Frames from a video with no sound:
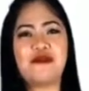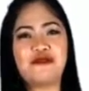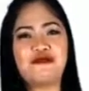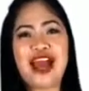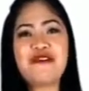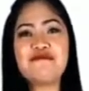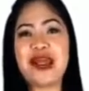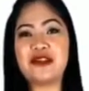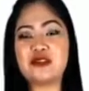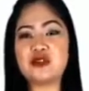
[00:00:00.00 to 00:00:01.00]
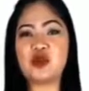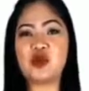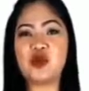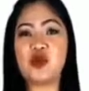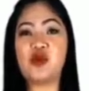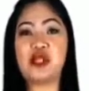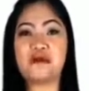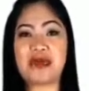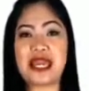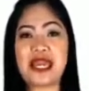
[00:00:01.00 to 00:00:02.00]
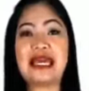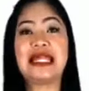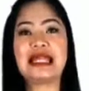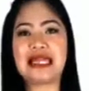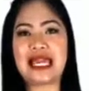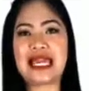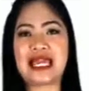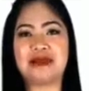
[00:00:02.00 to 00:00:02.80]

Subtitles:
5 minus 2 will be 3.